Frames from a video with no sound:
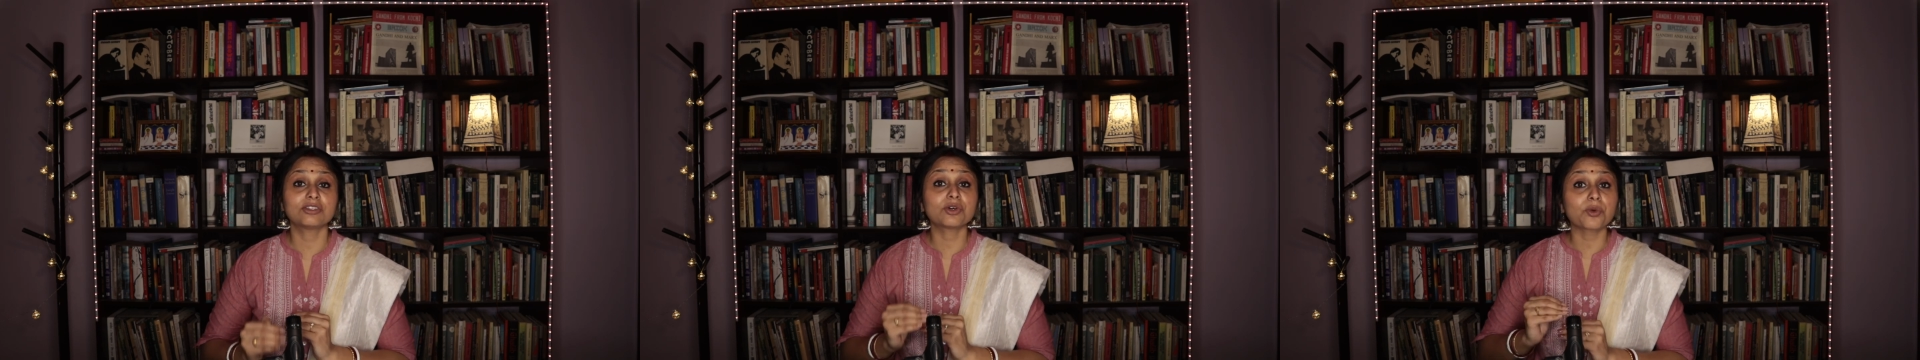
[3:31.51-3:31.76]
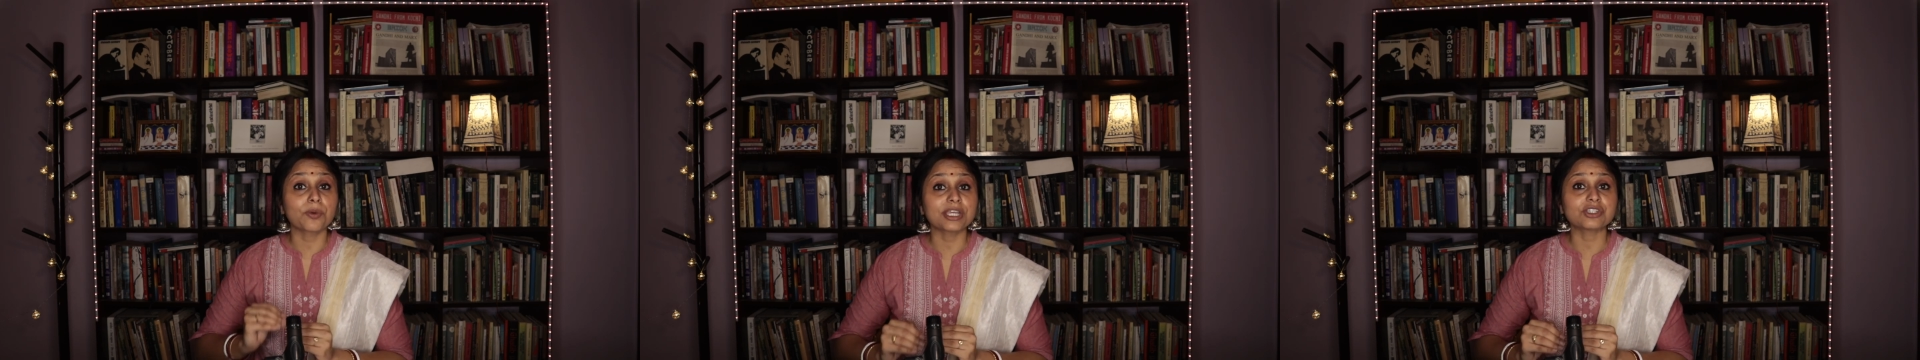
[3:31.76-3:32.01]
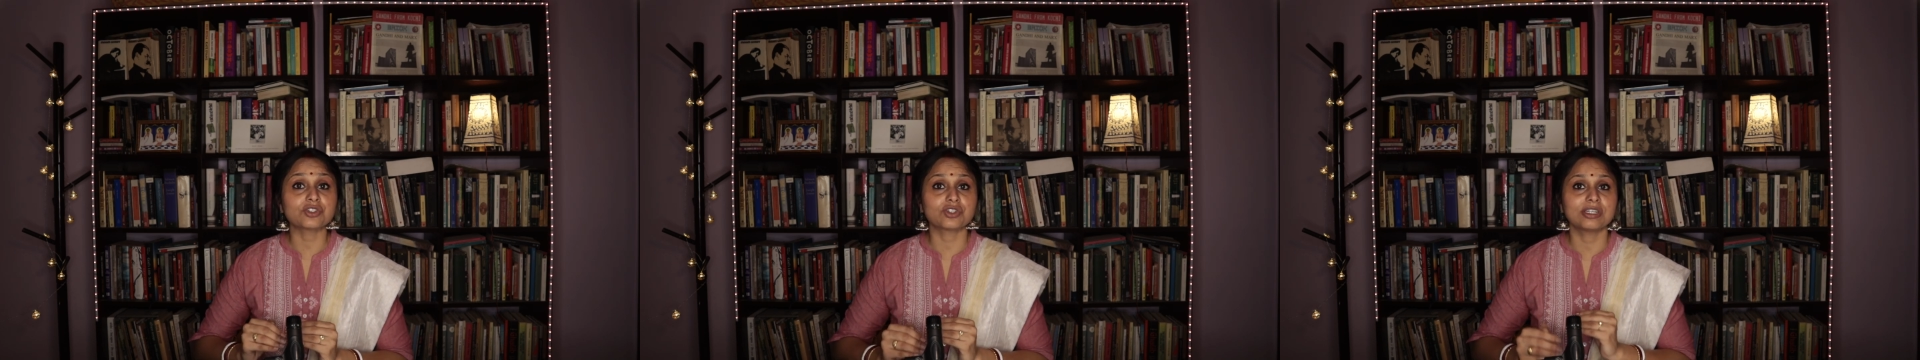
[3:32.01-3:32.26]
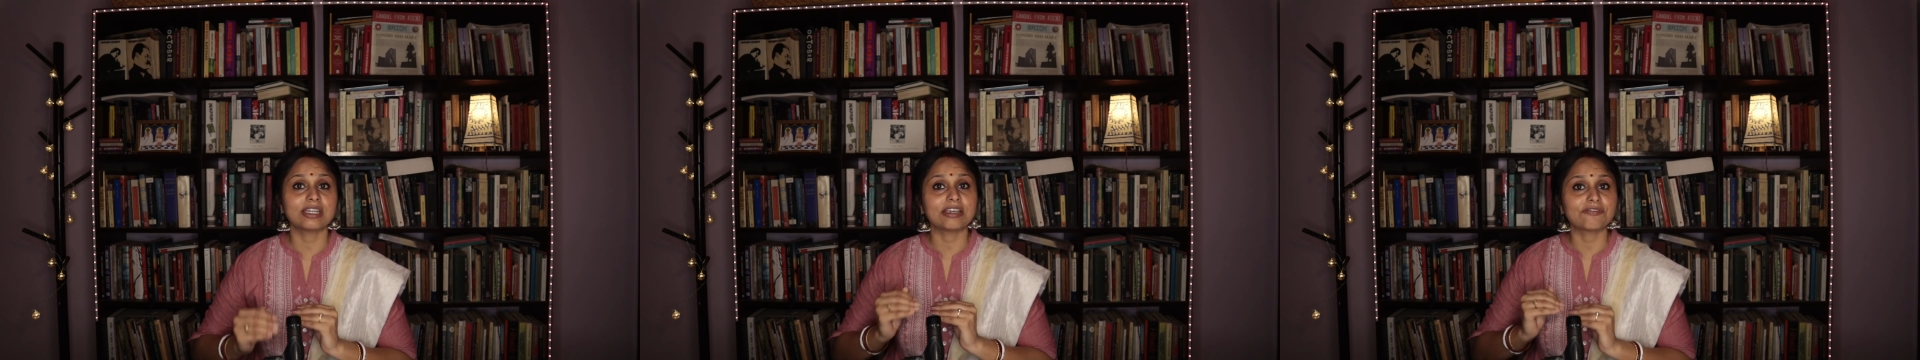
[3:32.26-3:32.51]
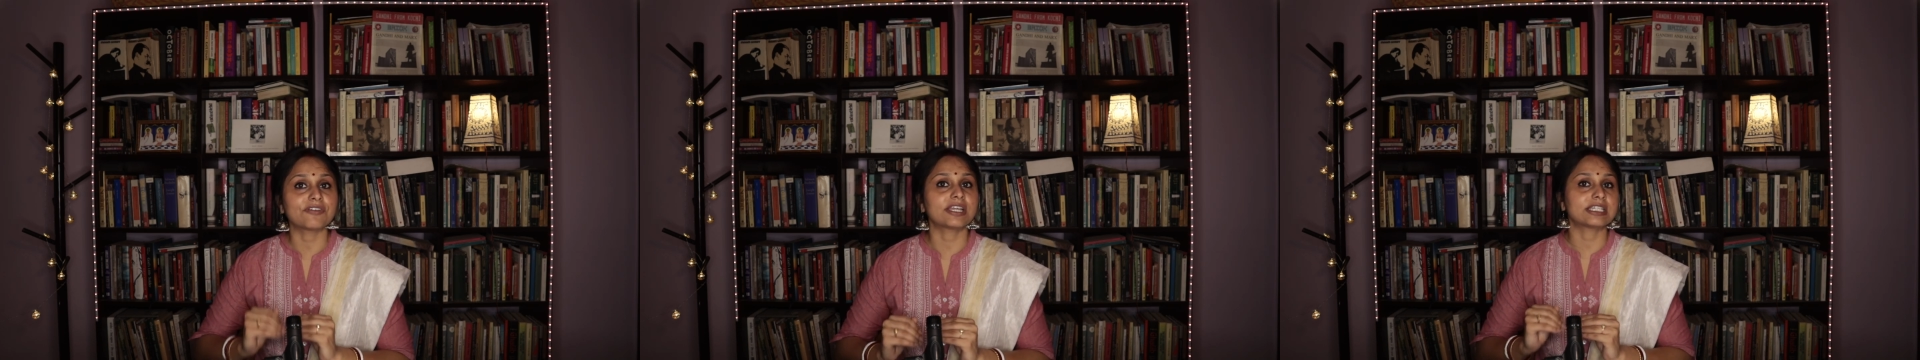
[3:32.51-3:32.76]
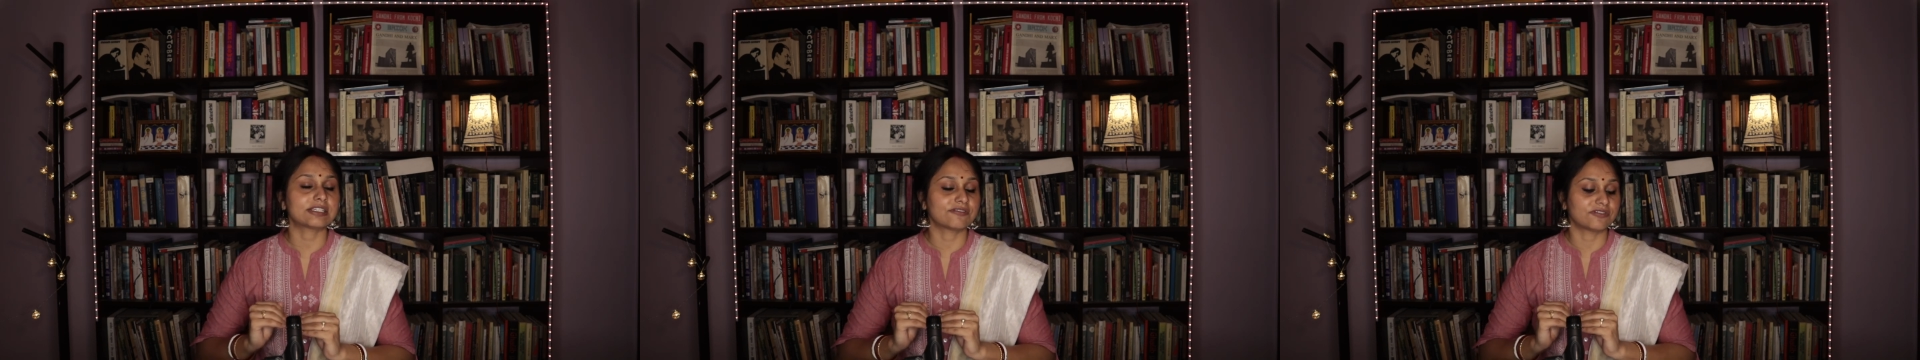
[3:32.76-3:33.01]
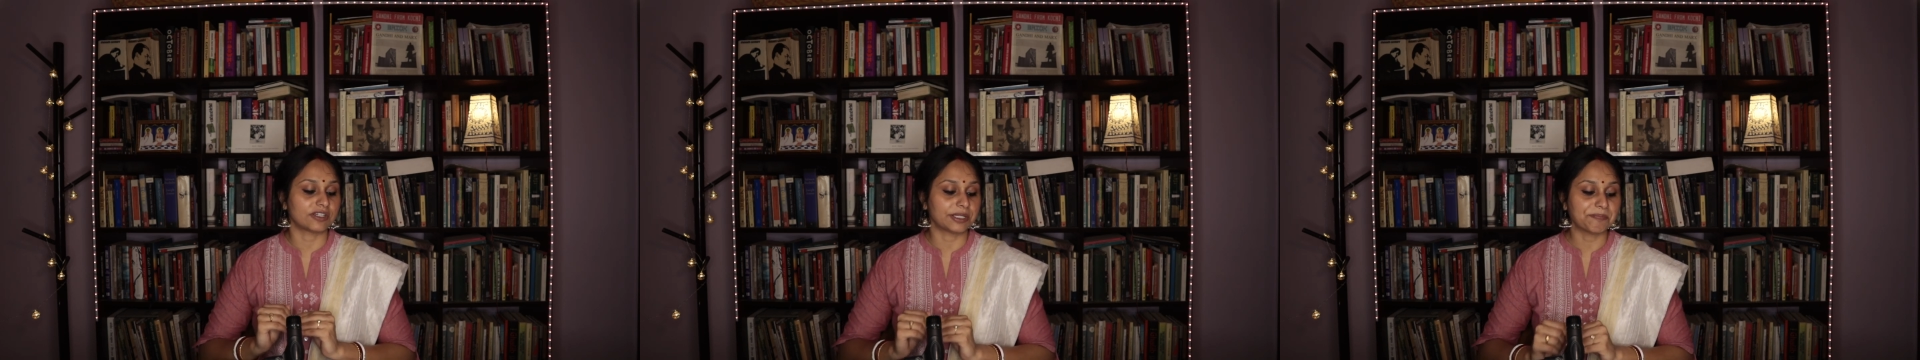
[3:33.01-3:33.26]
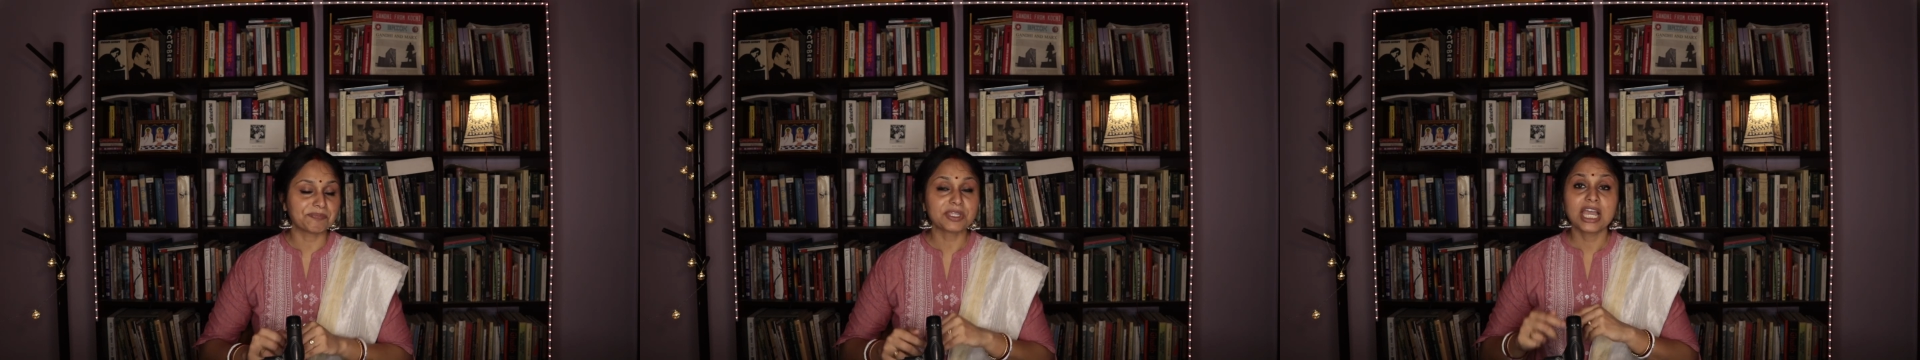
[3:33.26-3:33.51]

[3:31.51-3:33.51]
the question effectively.